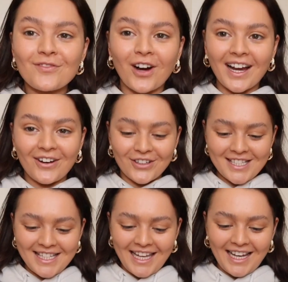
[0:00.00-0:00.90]
Right,
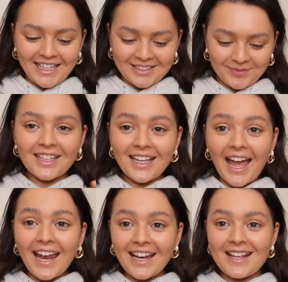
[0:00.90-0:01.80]
concealer.
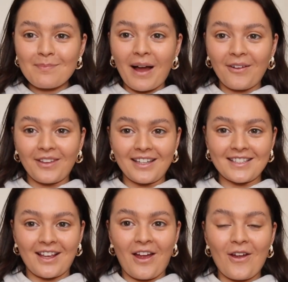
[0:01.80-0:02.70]
Again, it's
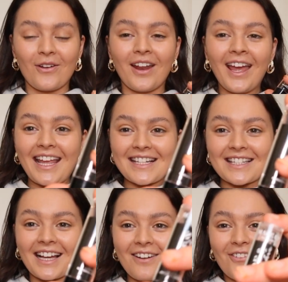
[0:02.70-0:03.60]
Poundland's own. It's
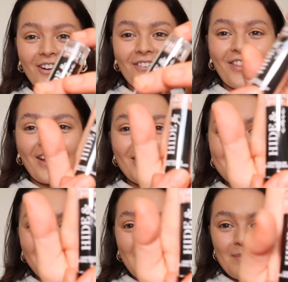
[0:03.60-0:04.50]
like one of those
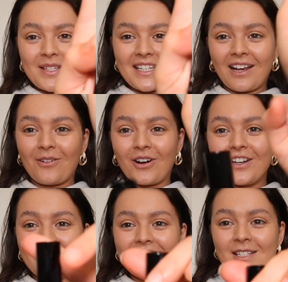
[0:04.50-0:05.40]
lipstick
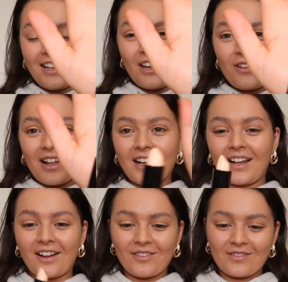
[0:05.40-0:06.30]
ones. You know, like
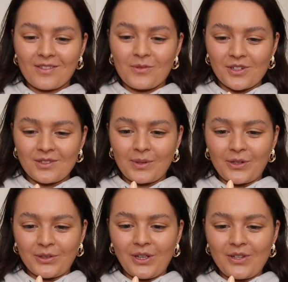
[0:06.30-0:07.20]
the ones we
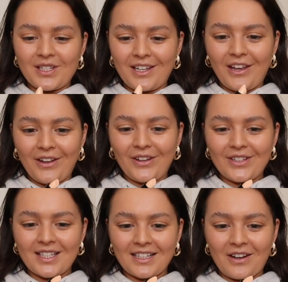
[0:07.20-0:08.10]
all used to
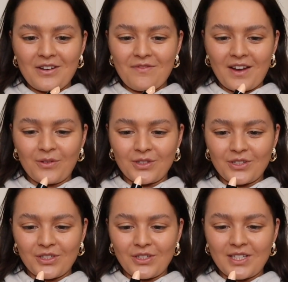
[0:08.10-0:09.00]
use. I don't know if anyone
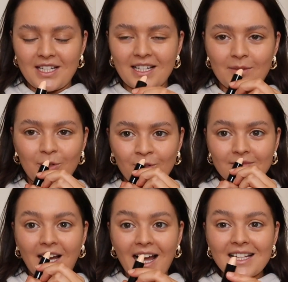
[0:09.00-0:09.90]
does use these anymore.
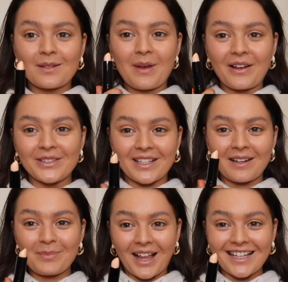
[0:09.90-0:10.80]
That smells
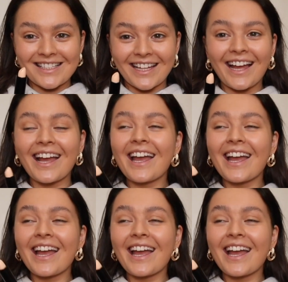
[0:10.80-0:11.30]
like plastic.